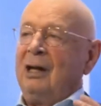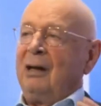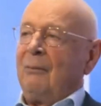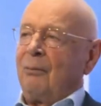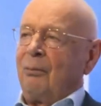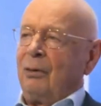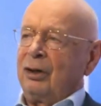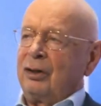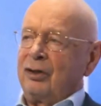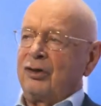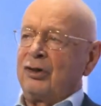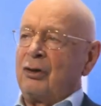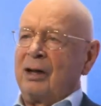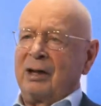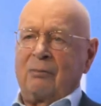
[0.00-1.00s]
what
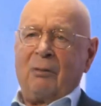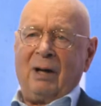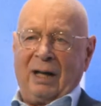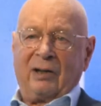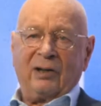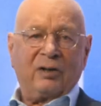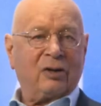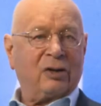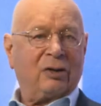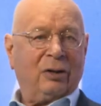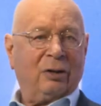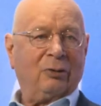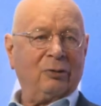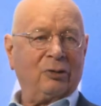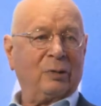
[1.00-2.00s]
is your advice
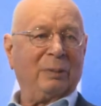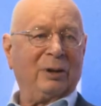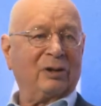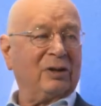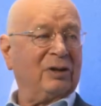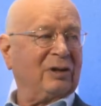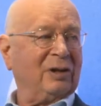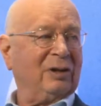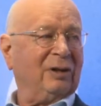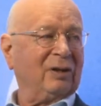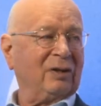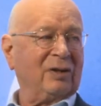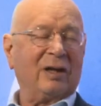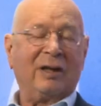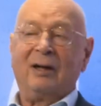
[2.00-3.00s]
to the business
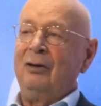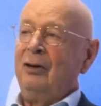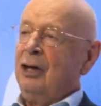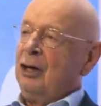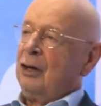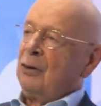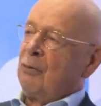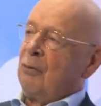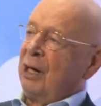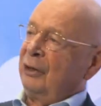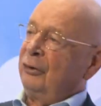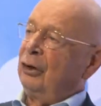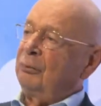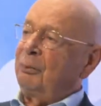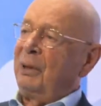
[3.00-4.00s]
leaders here who are
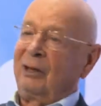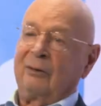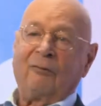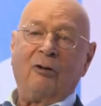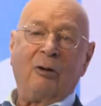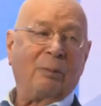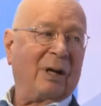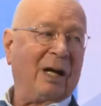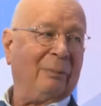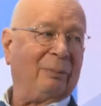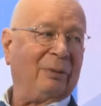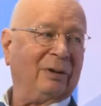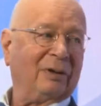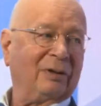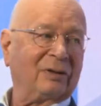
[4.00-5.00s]
not platform
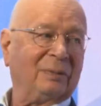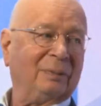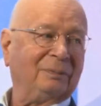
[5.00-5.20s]
companies?